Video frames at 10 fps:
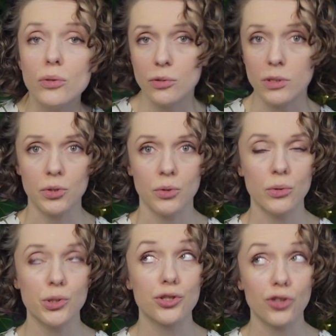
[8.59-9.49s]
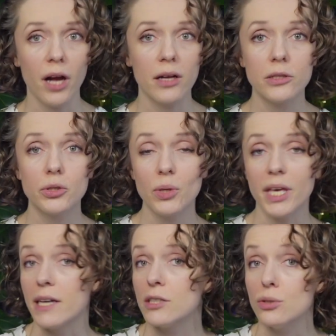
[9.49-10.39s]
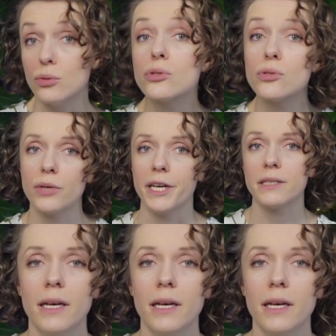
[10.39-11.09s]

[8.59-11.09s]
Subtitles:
to the tool struggle to get used to it.